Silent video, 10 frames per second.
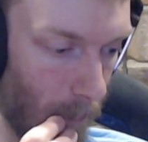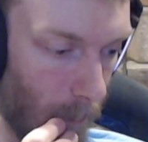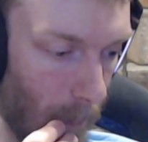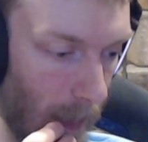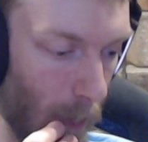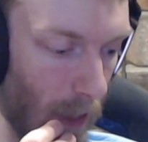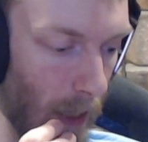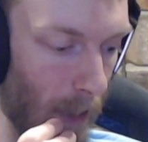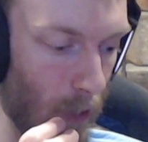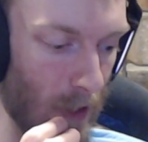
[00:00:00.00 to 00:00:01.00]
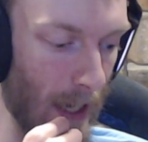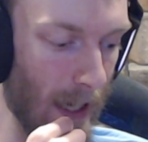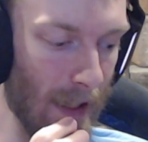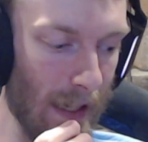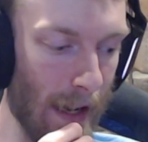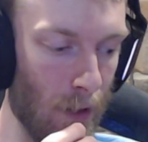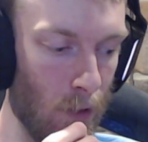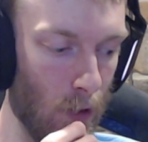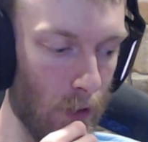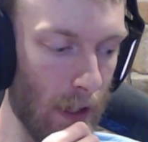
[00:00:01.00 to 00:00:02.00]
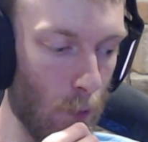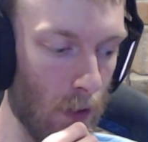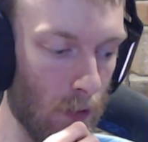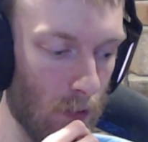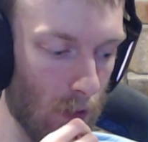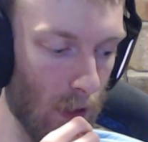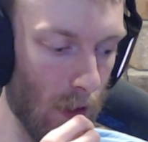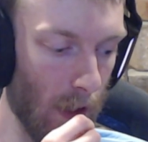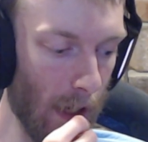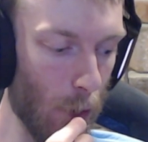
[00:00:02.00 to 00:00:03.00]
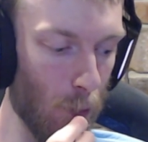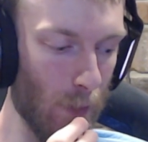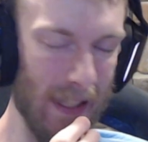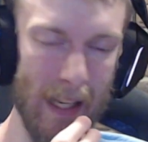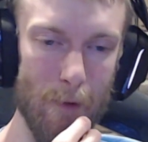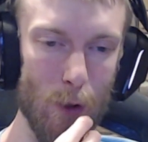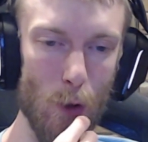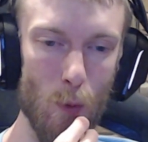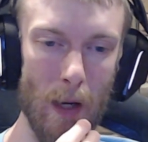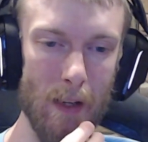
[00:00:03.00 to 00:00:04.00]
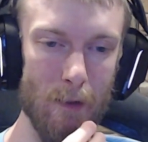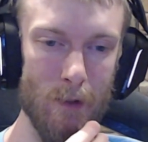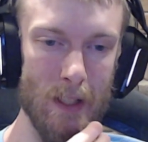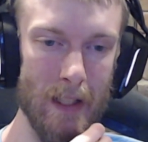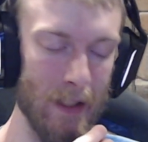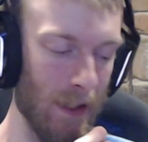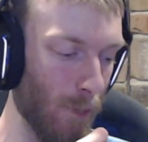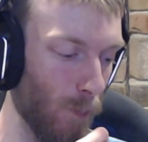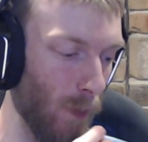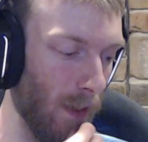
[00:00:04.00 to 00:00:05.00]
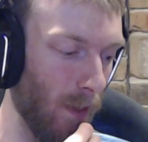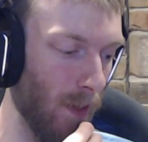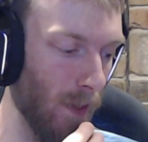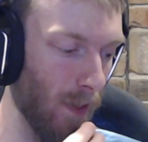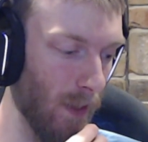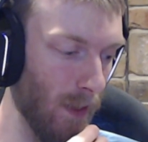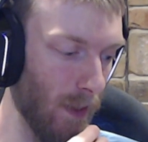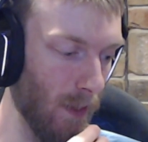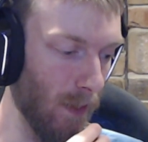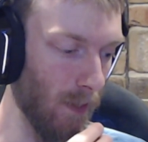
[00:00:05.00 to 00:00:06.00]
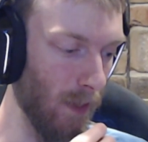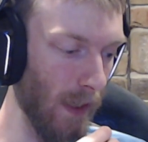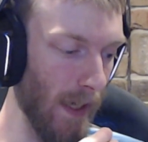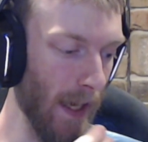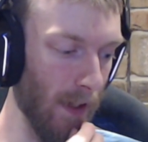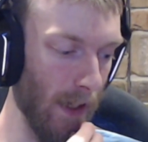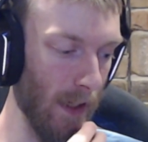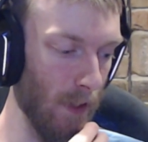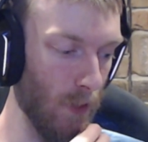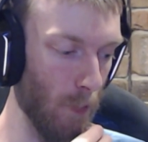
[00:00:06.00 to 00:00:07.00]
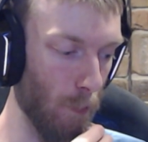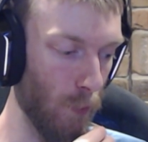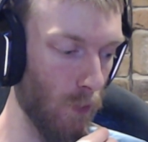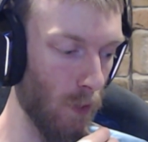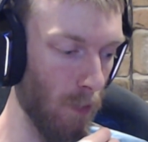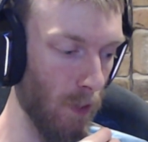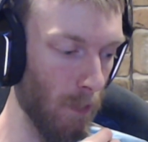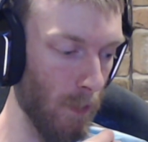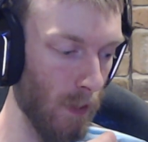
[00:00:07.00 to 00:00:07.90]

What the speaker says: Like, we're kind of just taking the L on that one. I don't really have a good way of dealing with the Gallade is the problem.